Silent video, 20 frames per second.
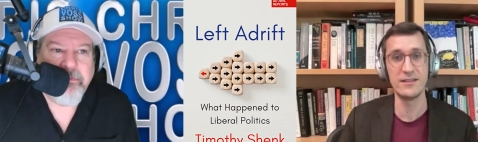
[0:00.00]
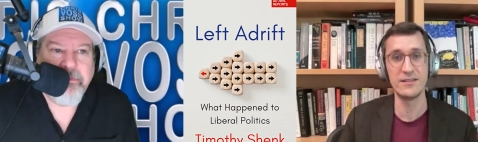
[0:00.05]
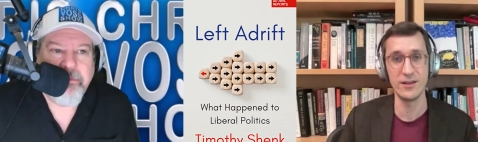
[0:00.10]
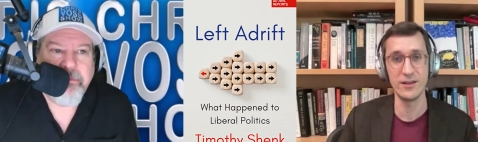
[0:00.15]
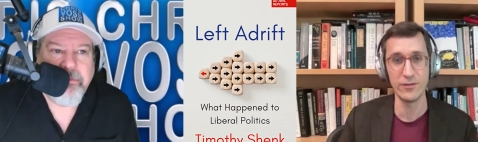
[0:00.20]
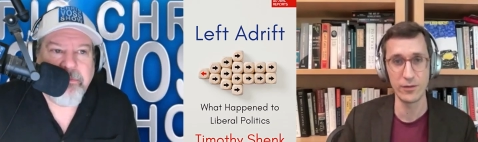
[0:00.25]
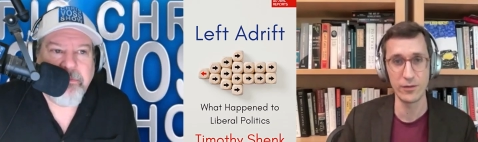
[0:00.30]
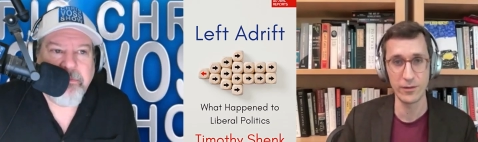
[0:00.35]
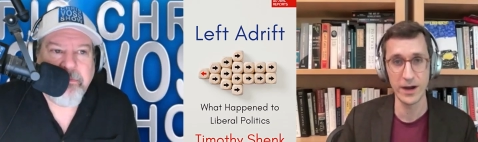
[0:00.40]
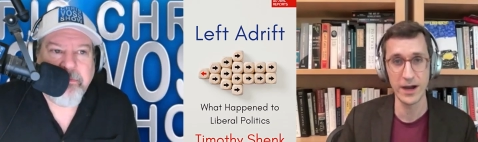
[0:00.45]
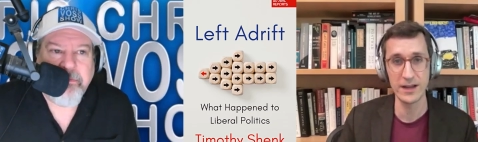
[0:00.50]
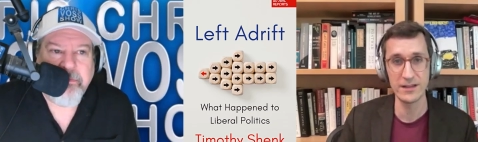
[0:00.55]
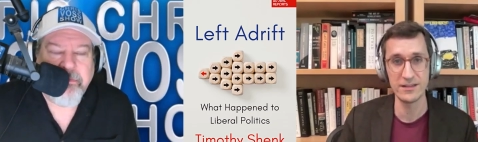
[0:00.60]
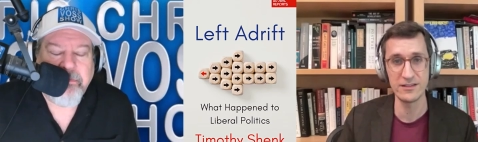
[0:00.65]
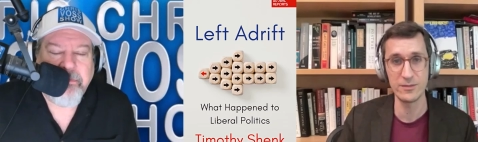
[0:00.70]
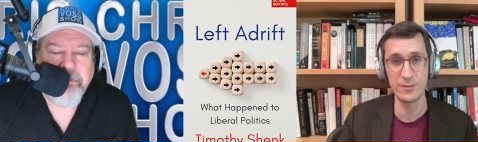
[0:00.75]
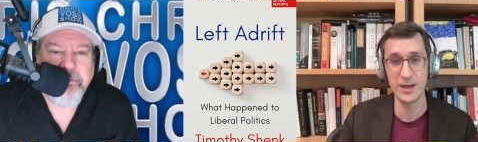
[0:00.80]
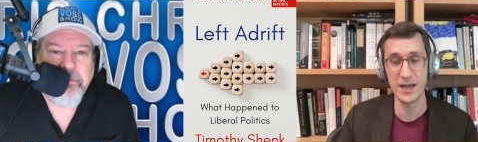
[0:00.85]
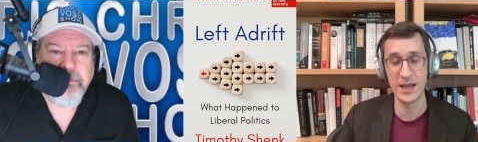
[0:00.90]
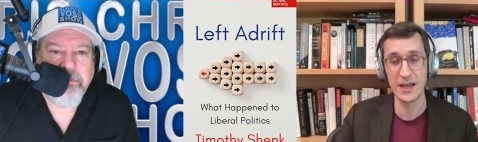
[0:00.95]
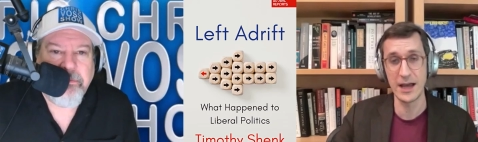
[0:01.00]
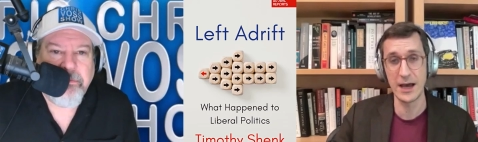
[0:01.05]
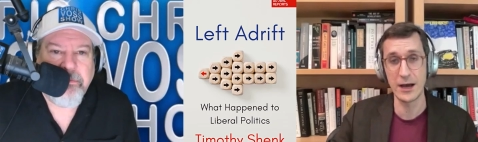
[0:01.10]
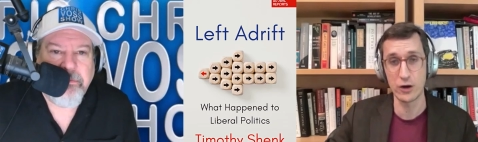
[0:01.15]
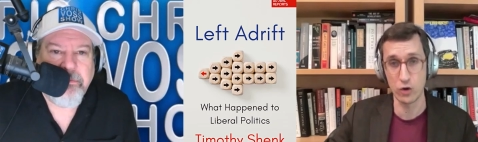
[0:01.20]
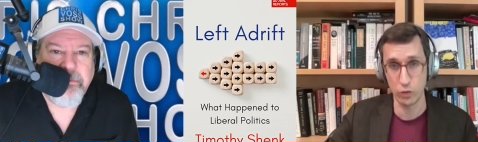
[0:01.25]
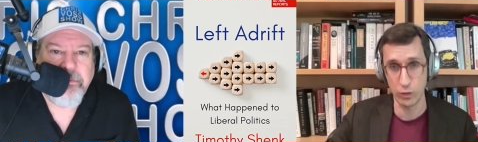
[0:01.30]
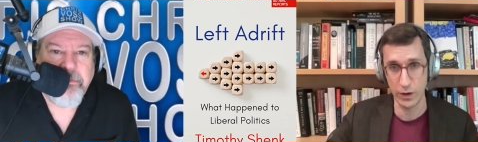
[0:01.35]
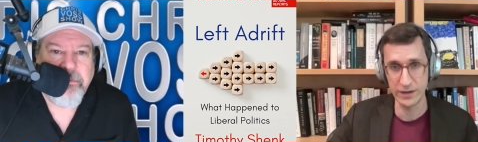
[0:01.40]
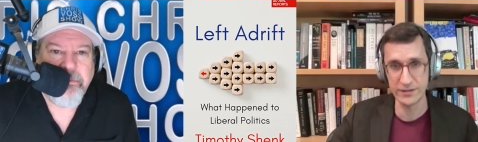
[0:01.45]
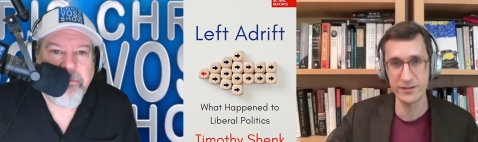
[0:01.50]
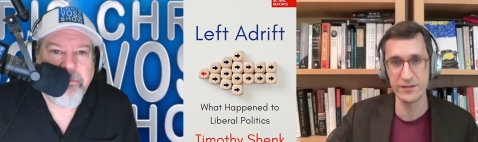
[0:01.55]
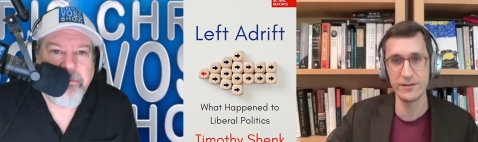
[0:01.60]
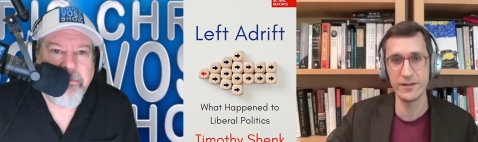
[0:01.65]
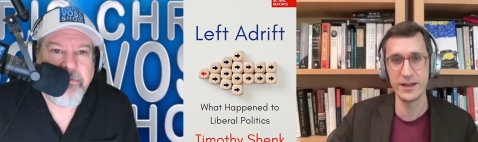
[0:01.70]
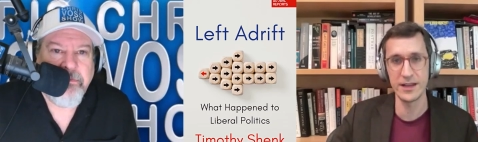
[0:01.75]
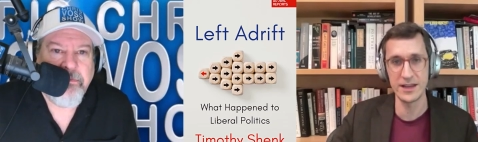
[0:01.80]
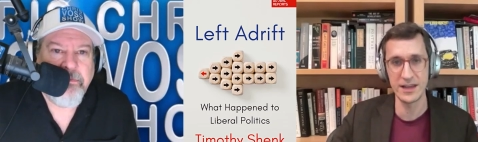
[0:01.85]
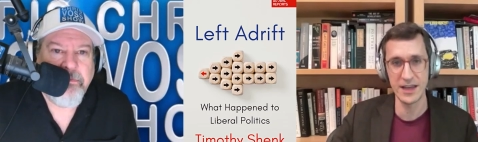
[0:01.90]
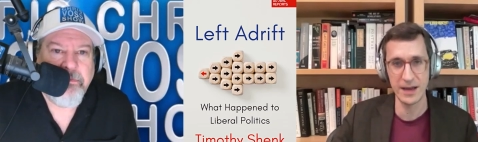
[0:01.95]
Speaker 1: Civil rights is being
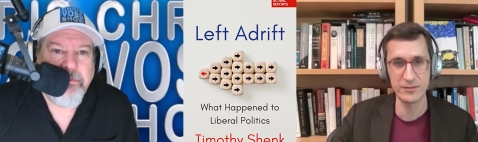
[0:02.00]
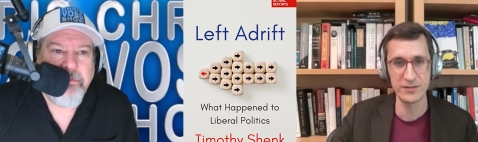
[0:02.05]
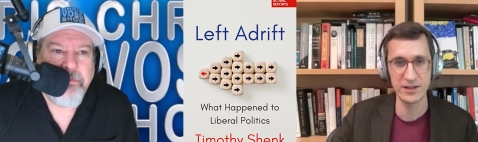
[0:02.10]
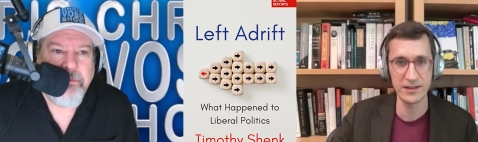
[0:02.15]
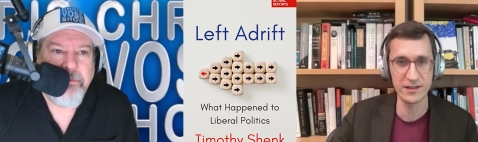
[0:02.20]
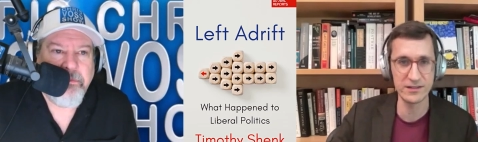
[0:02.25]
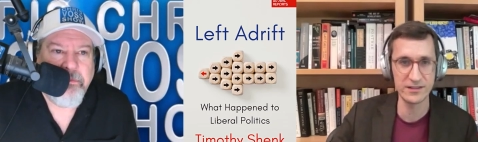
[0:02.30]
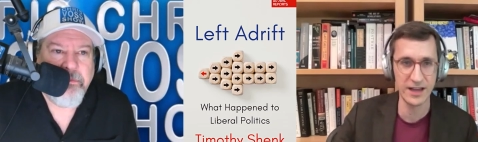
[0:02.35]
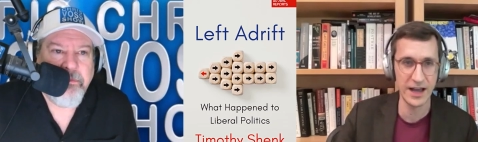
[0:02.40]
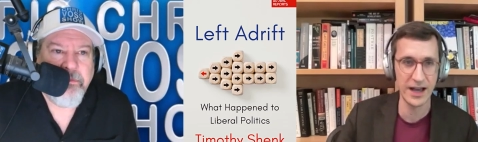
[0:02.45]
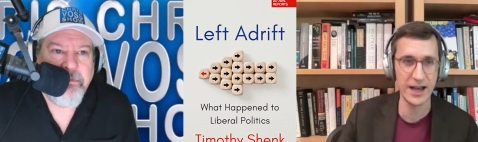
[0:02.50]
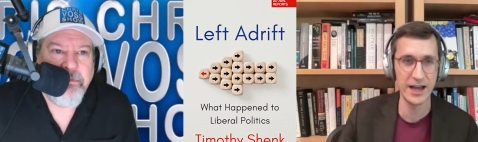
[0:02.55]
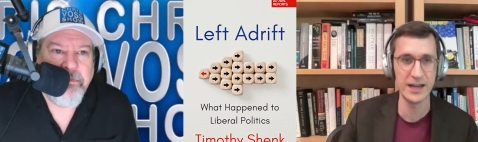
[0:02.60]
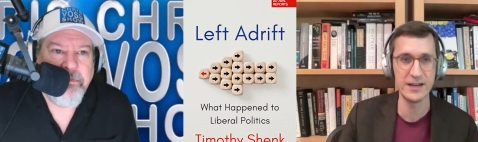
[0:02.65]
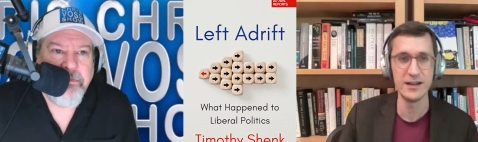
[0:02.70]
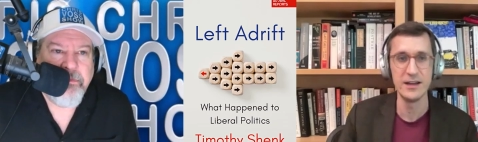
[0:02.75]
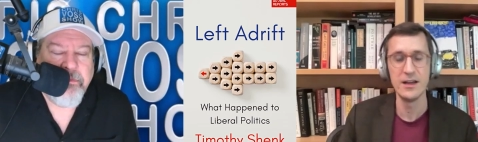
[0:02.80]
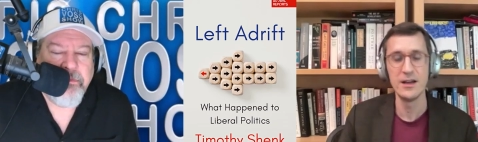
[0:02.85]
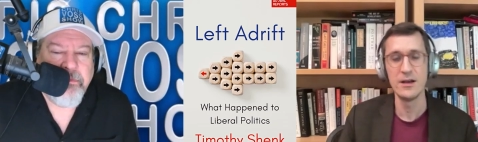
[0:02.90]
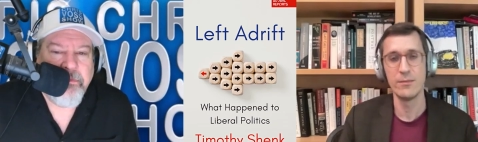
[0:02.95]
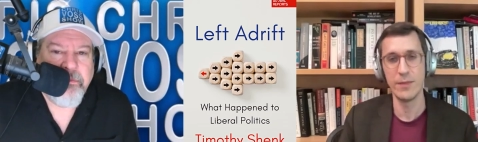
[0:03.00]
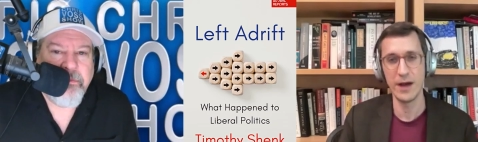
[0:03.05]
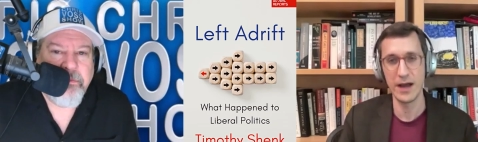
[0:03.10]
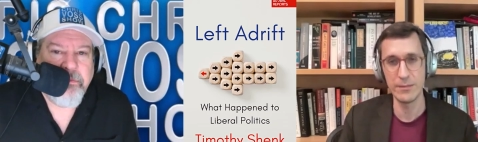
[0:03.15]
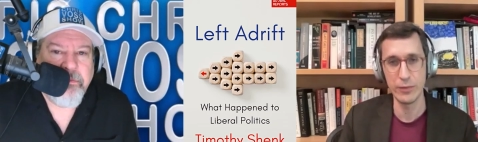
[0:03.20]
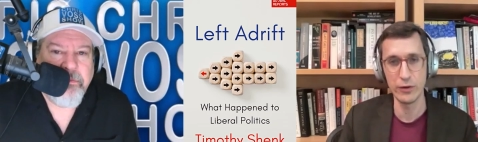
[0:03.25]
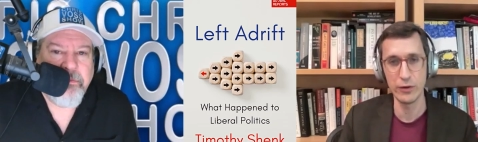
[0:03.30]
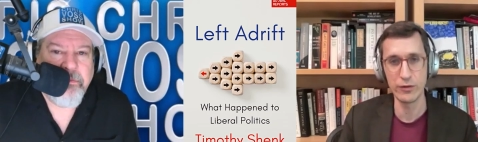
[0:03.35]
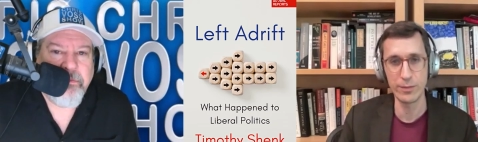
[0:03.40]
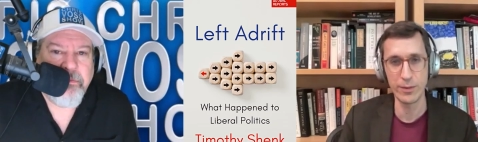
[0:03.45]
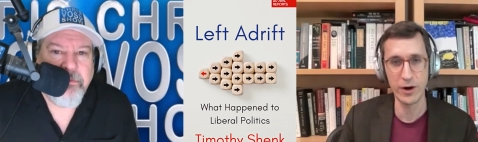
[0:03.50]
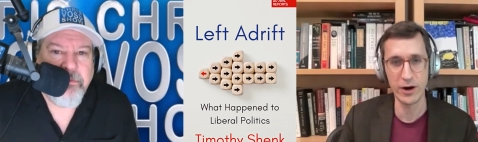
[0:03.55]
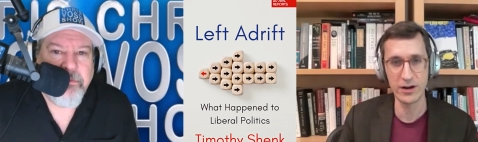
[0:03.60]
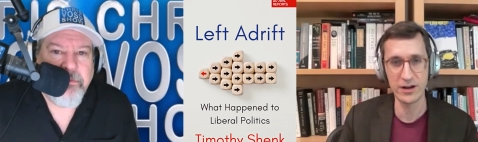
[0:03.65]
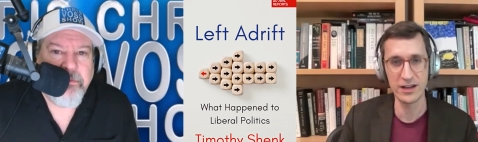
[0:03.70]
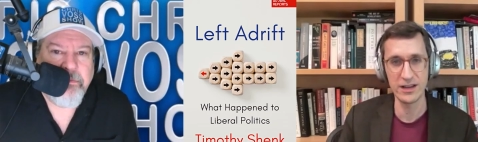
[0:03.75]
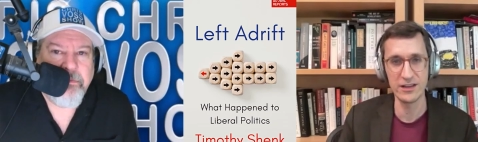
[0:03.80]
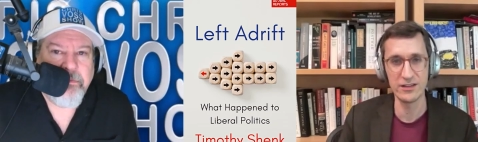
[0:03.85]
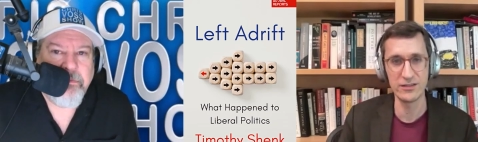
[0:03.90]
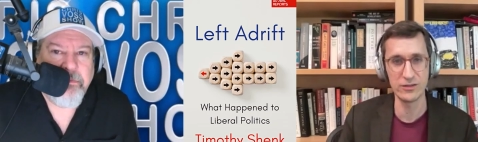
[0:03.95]
aggressively kept to the side by both
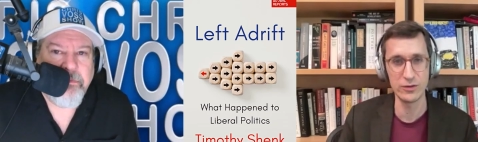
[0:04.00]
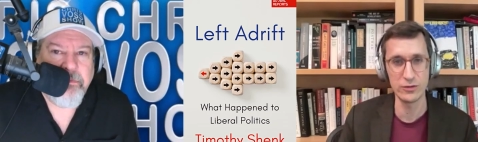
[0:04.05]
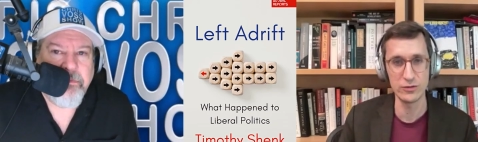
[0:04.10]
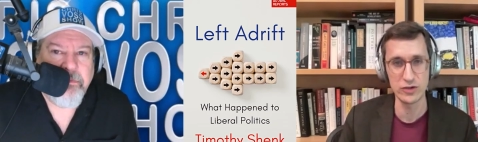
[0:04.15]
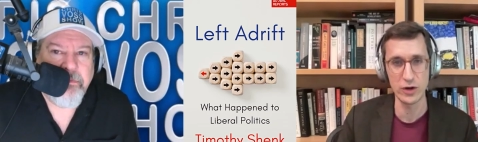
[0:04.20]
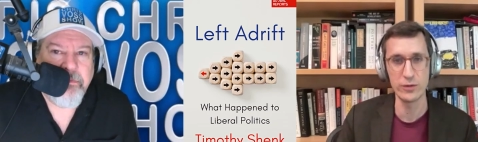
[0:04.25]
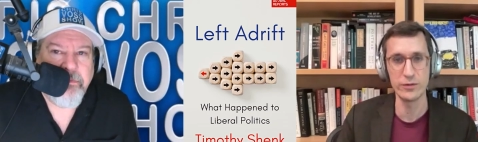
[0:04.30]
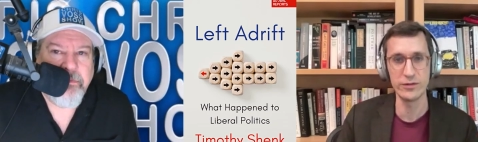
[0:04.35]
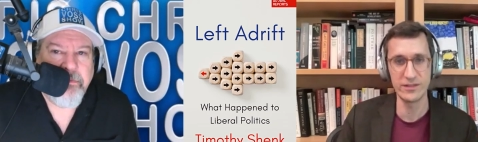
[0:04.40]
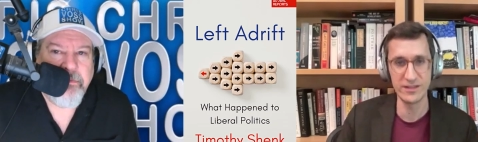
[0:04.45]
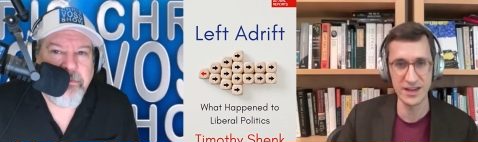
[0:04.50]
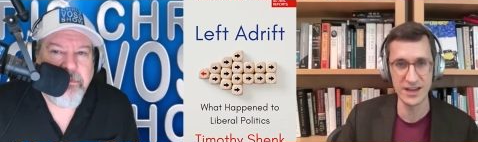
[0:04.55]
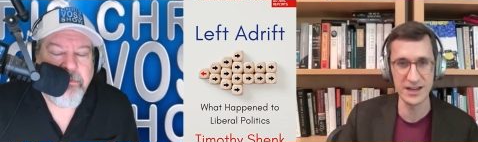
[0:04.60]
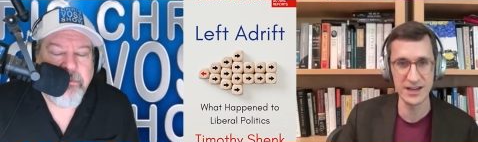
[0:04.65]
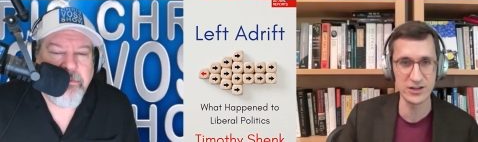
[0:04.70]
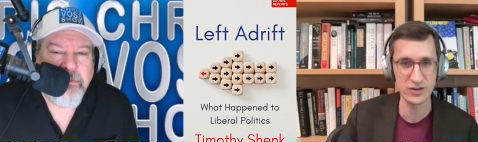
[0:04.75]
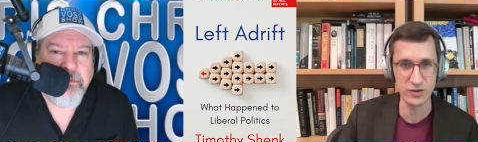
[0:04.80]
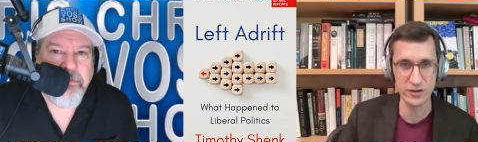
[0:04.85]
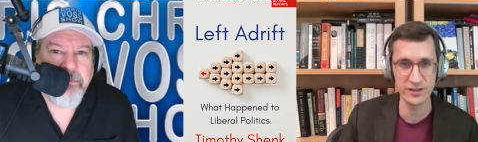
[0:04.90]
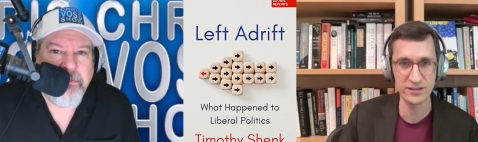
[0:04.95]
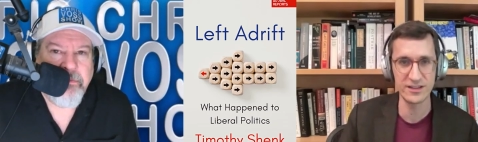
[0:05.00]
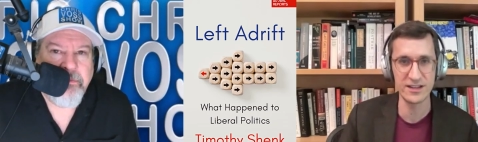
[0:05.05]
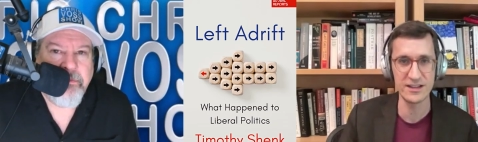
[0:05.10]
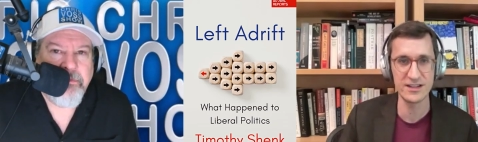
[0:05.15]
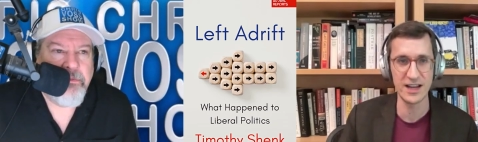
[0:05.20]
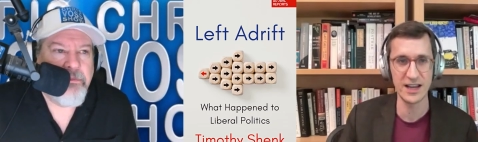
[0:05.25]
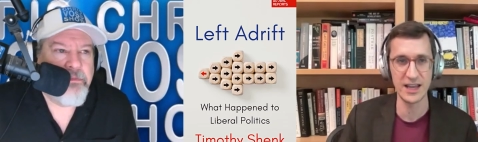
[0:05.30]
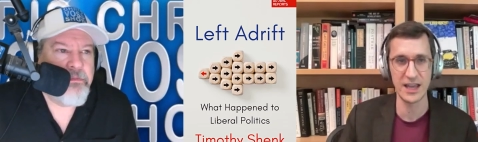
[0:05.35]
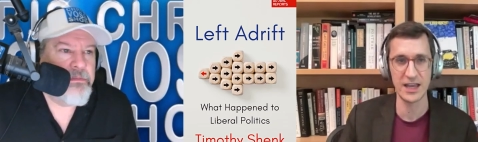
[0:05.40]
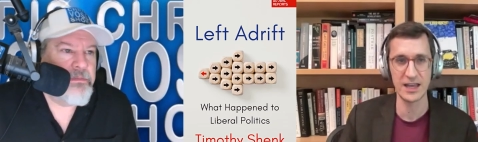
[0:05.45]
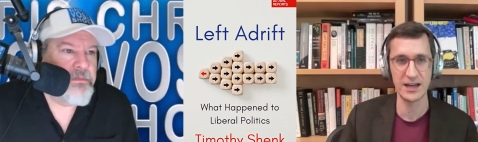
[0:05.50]
parties who don't see an interest in taking